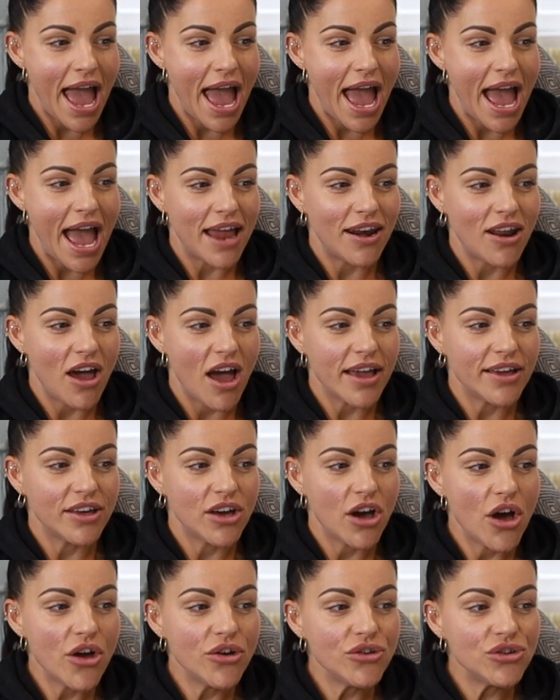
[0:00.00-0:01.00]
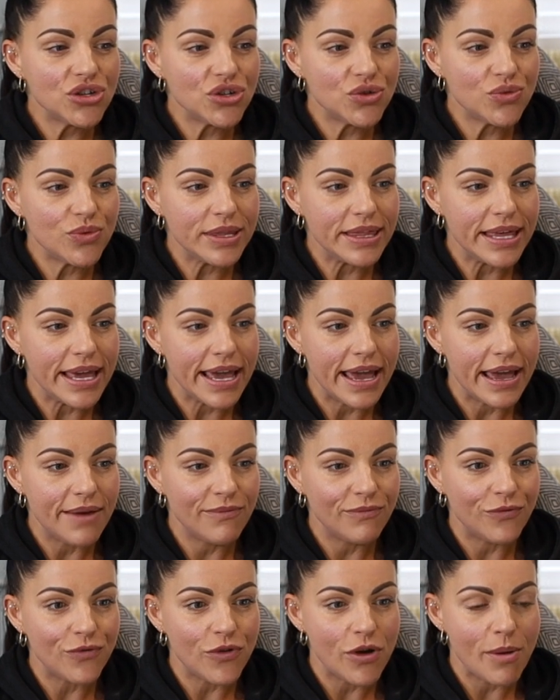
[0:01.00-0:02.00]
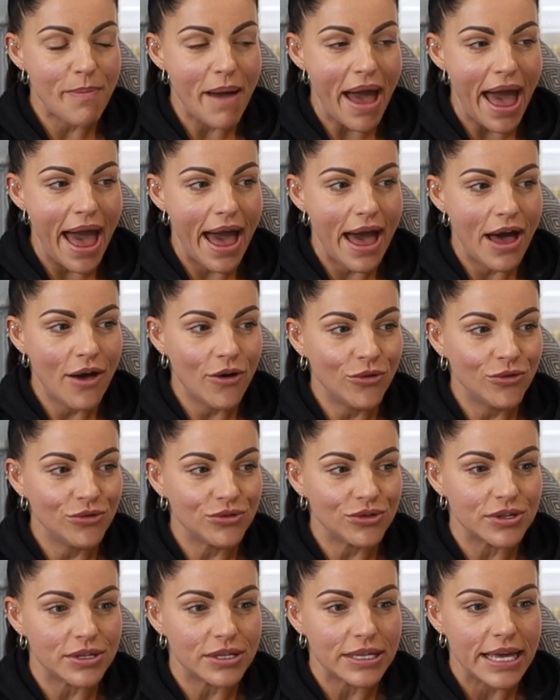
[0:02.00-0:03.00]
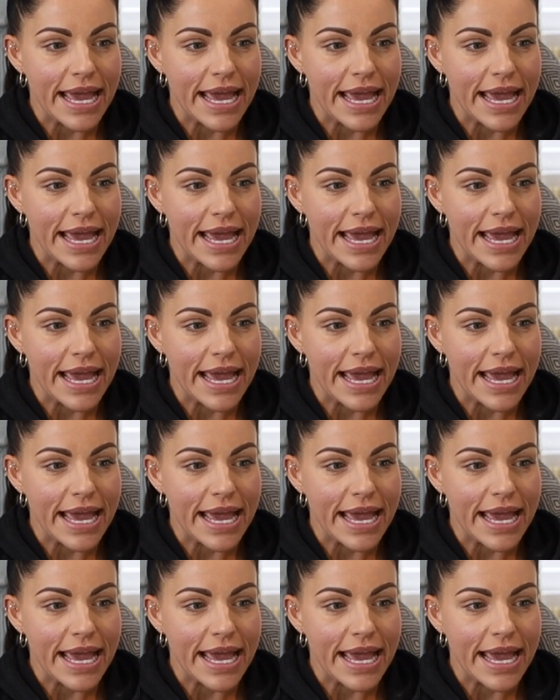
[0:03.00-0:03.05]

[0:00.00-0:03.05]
and I coached with him for about